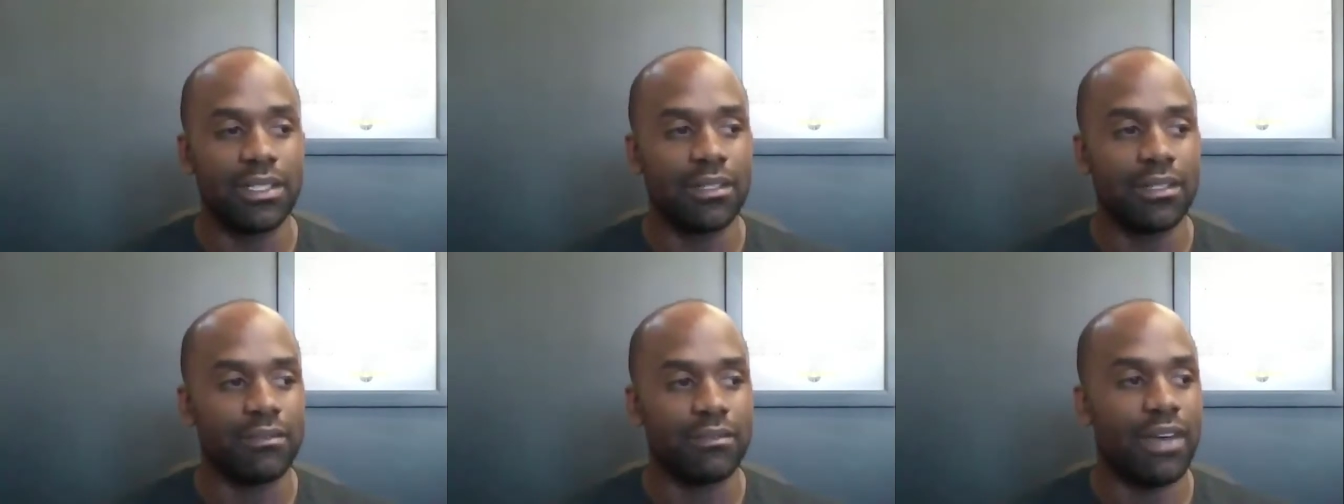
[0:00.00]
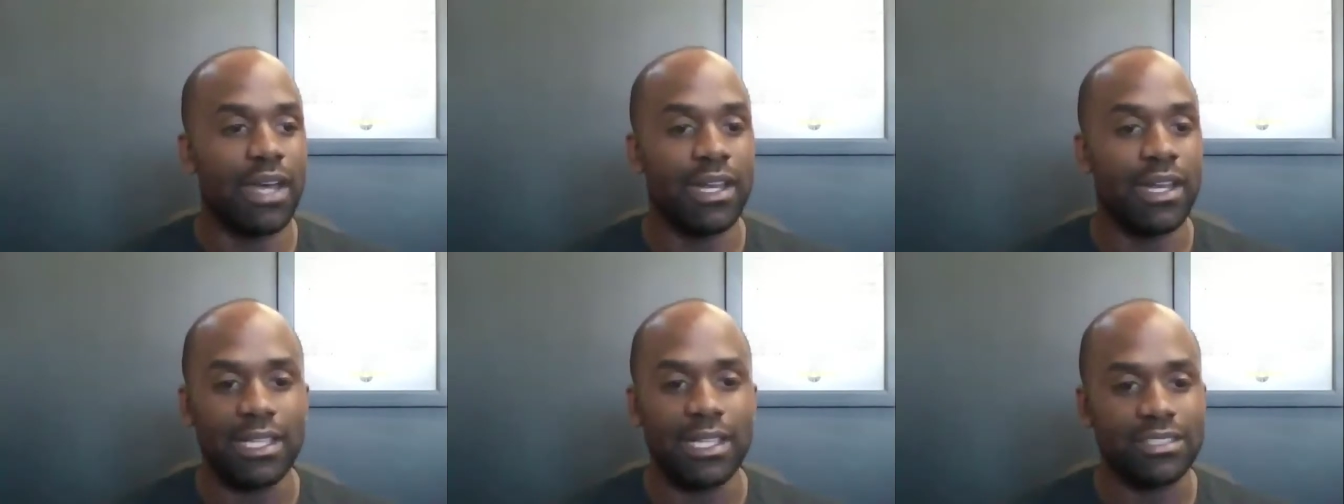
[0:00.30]

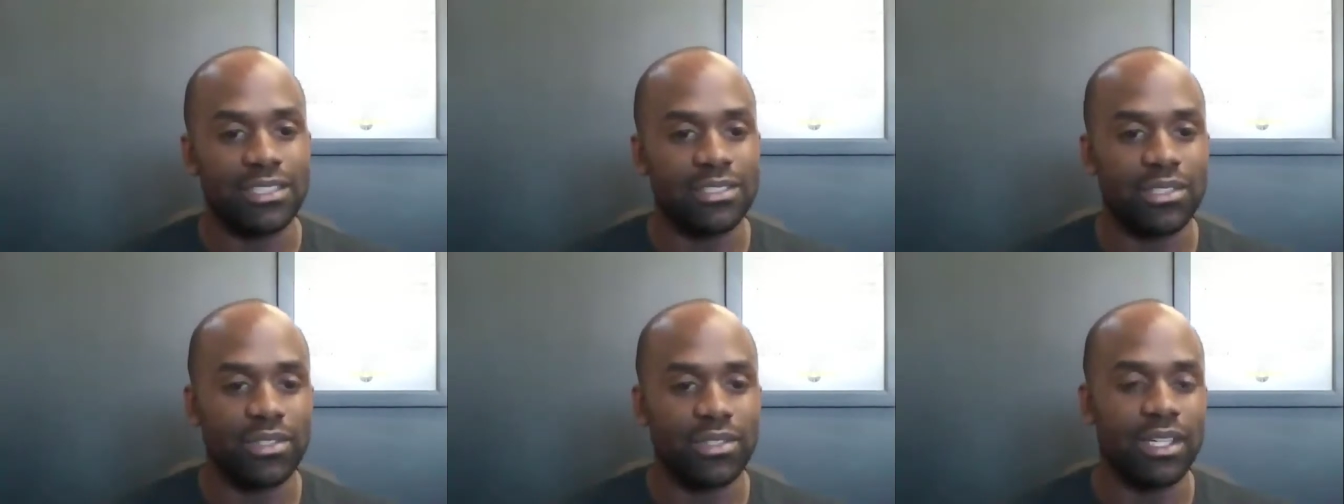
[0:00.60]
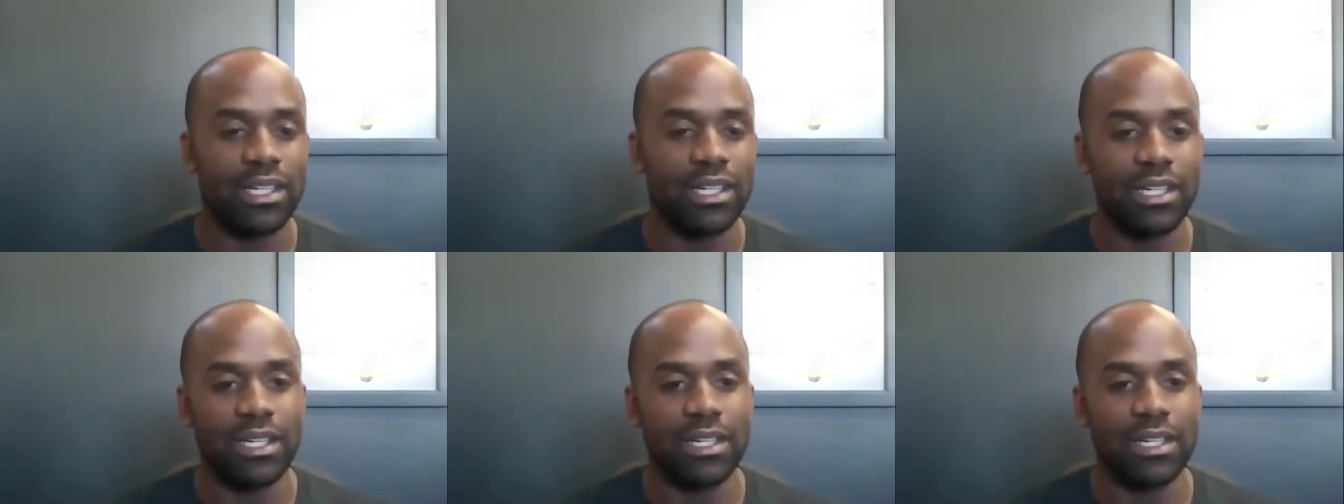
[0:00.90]
Finances are
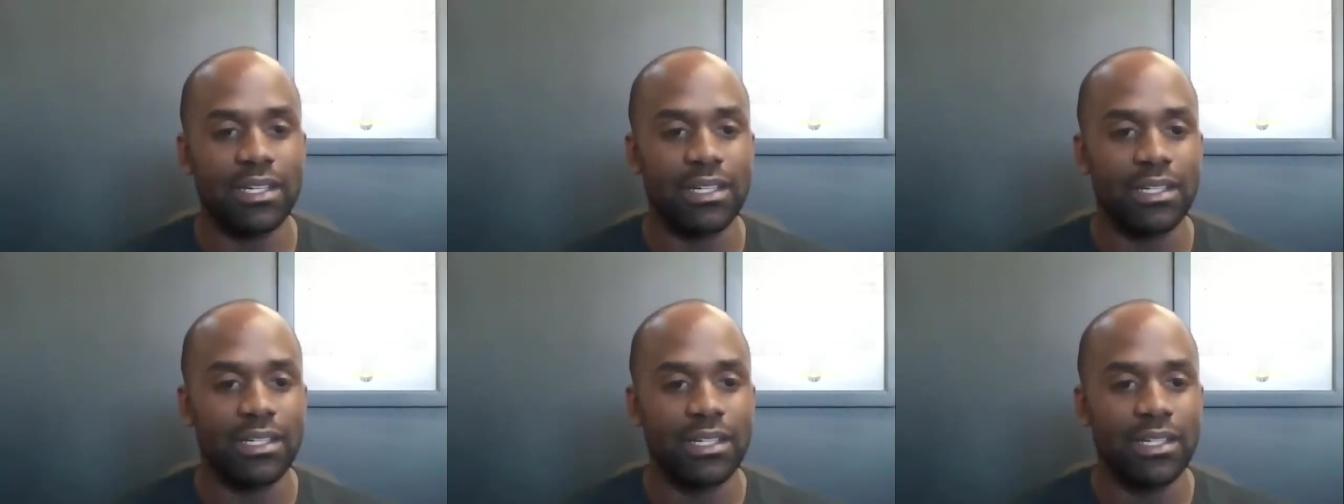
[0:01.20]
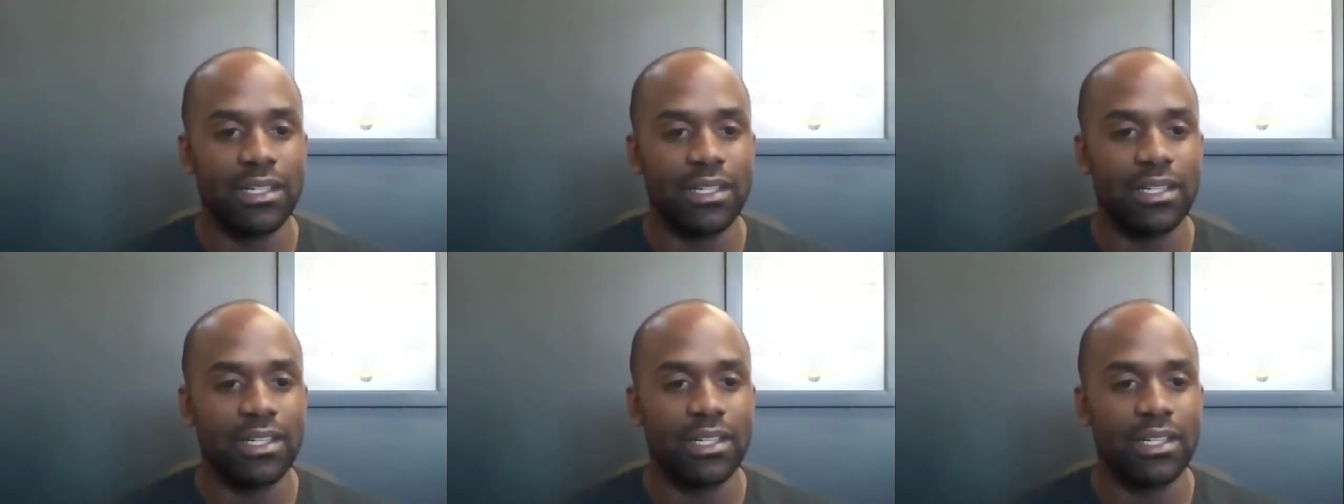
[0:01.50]
good,
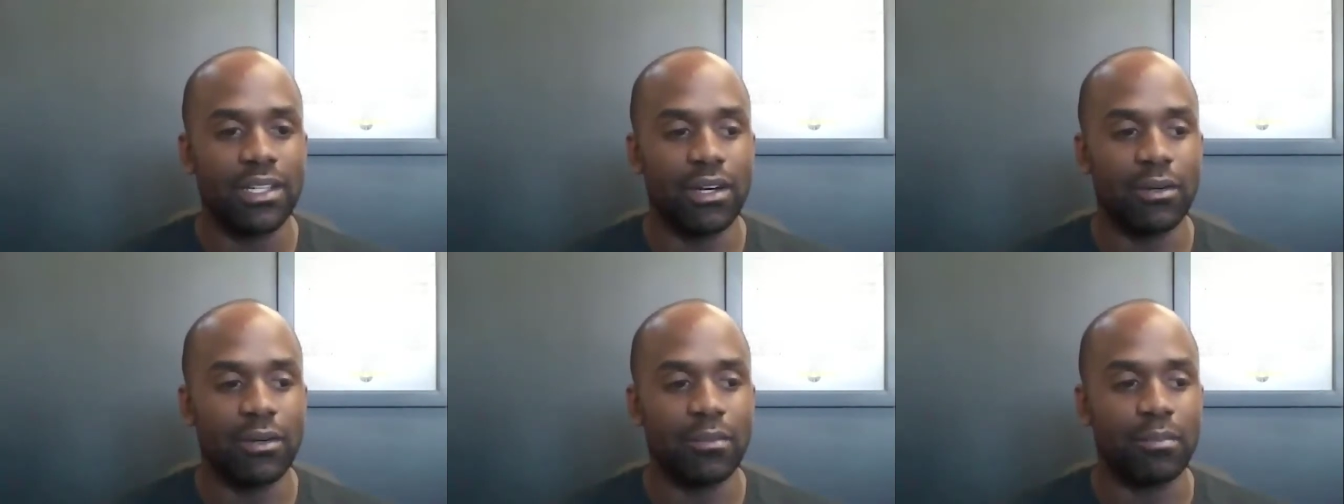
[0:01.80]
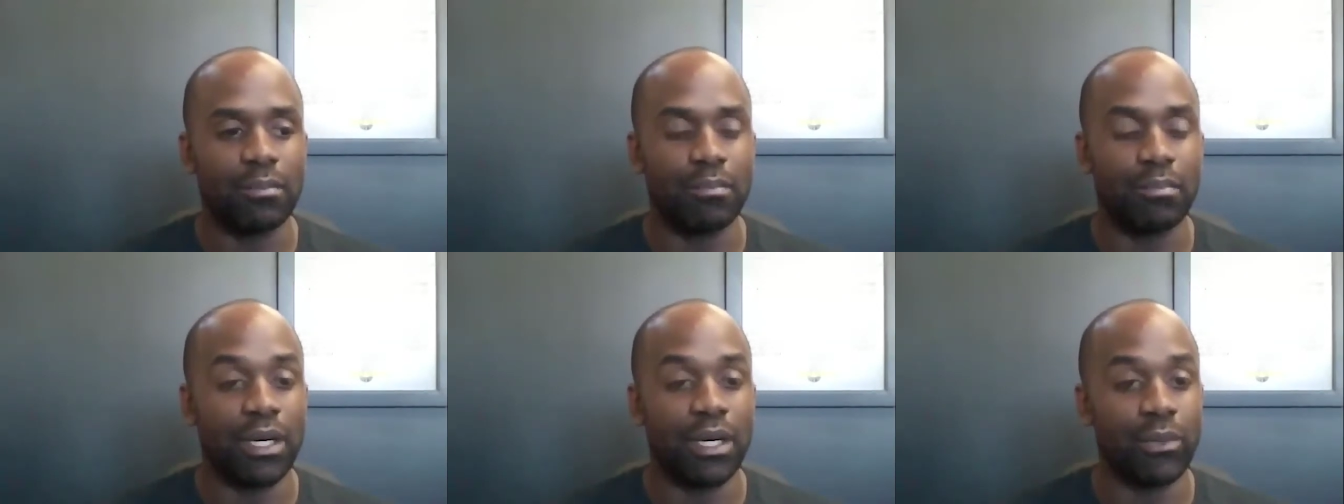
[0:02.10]
you know,
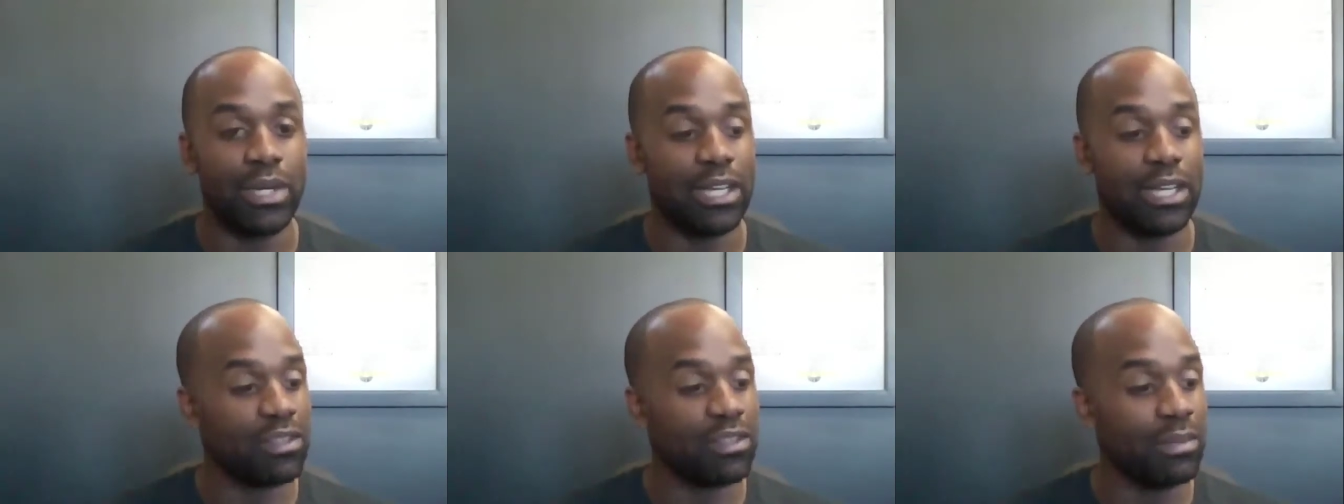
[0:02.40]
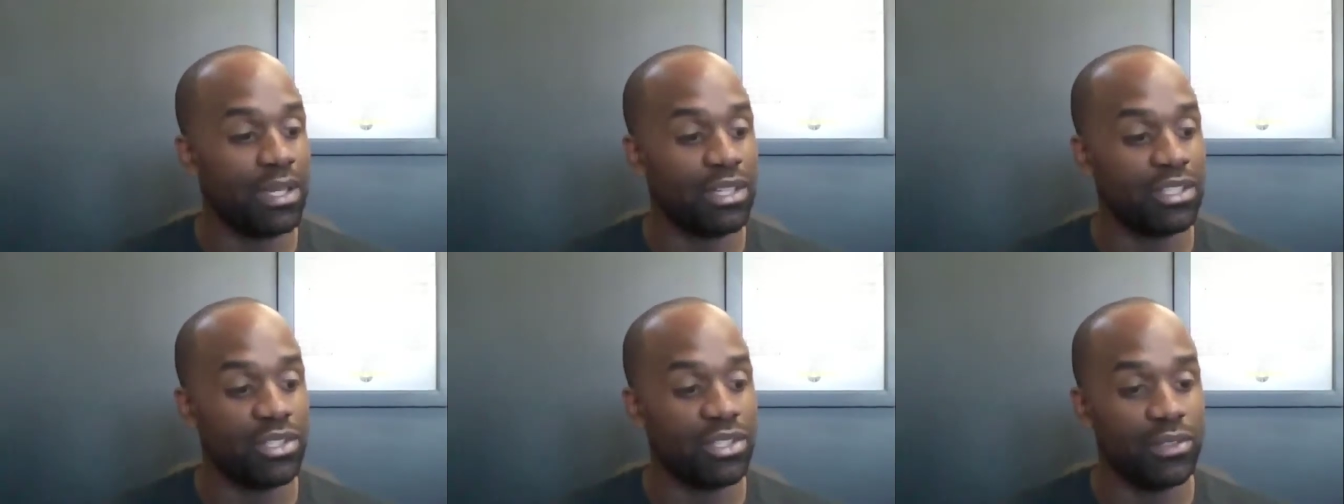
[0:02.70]
but we have to
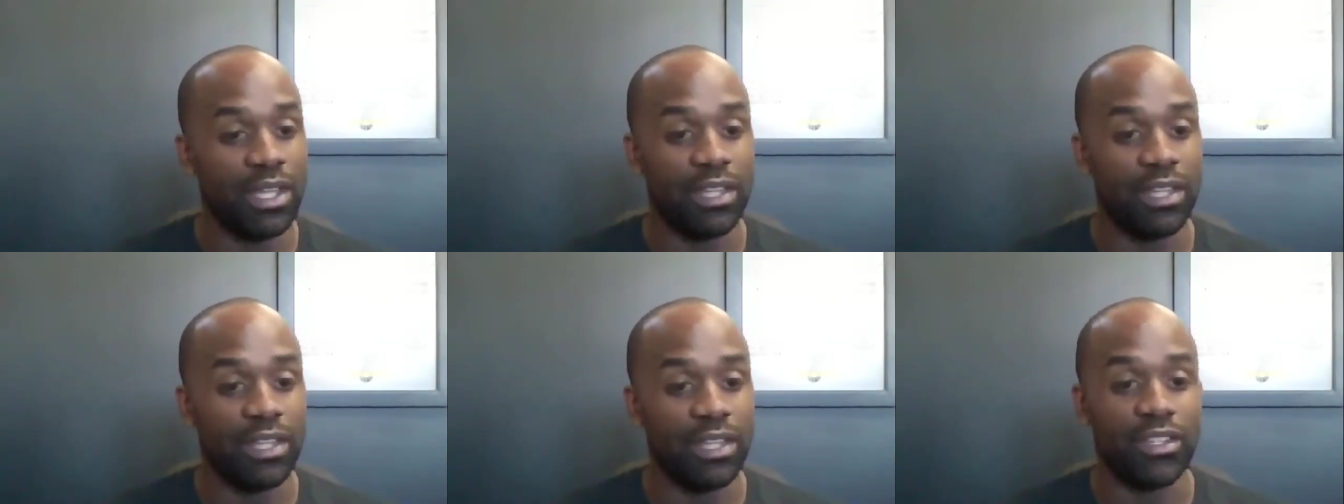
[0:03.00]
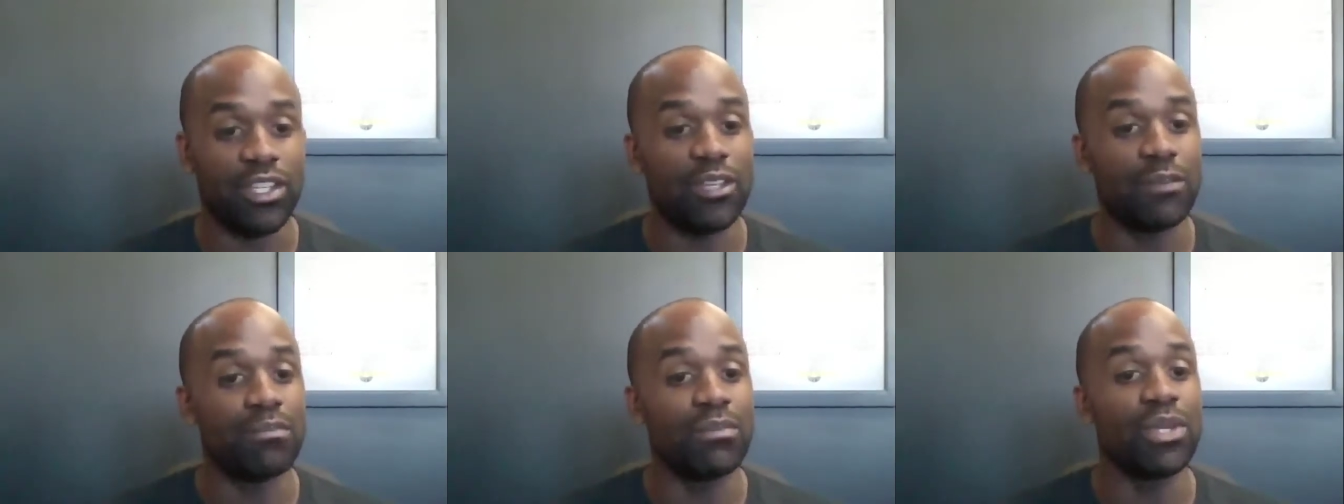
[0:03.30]
make sure that the
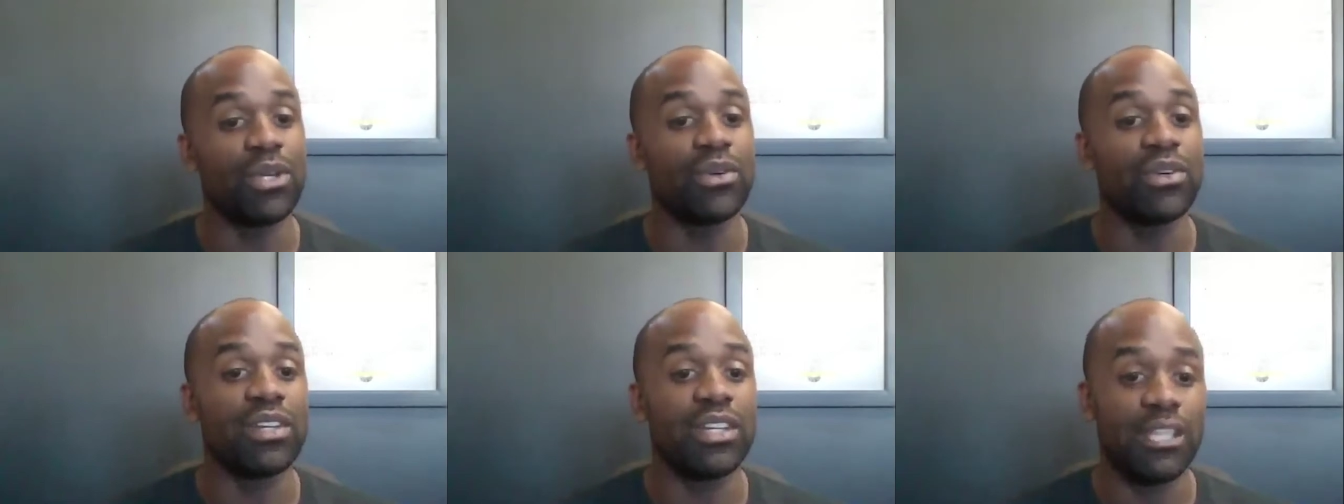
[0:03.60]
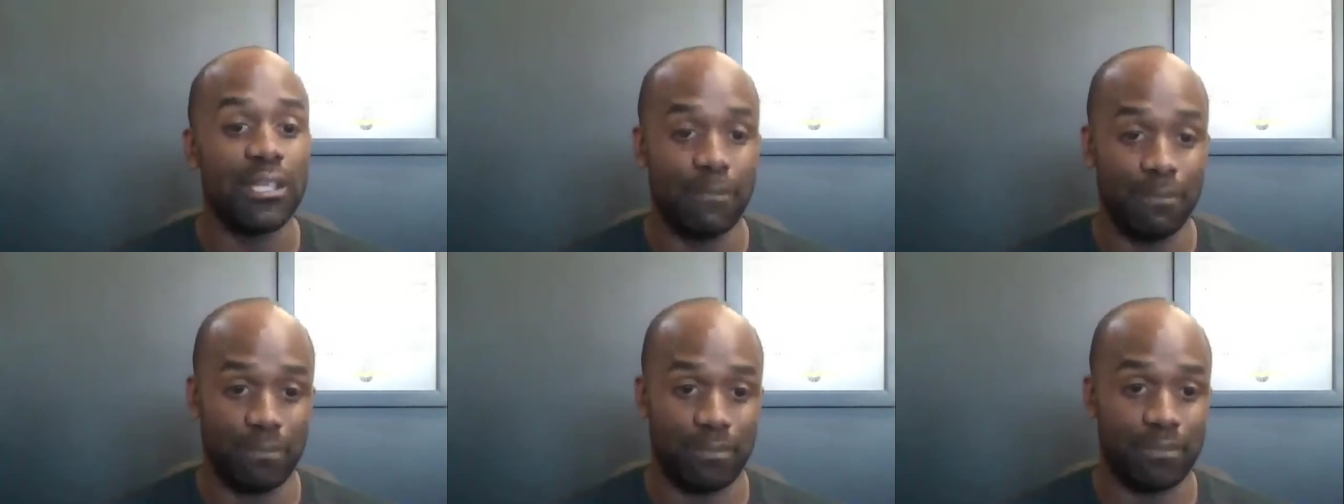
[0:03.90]

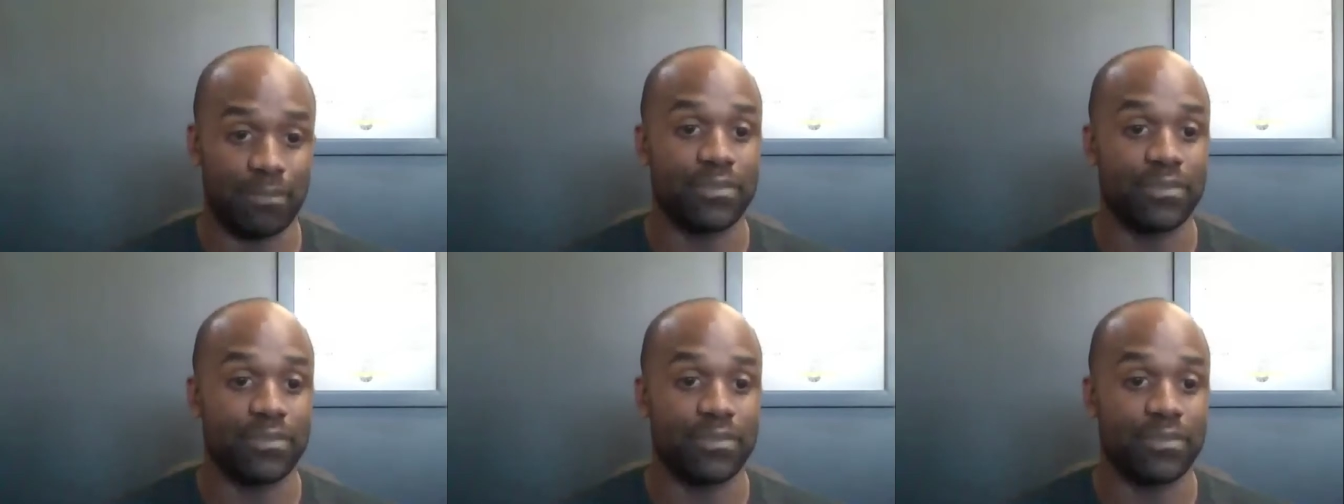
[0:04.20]
community